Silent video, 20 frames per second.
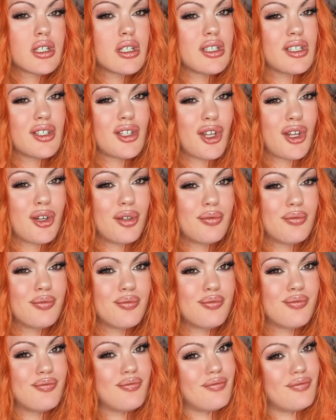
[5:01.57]
you know,
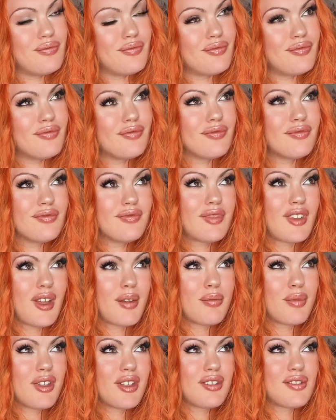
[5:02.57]

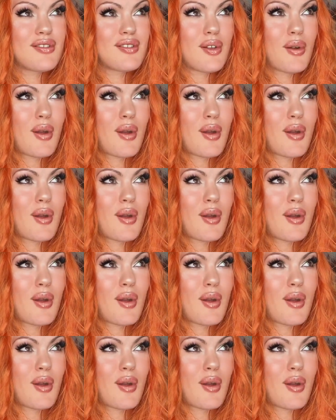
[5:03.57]
not being so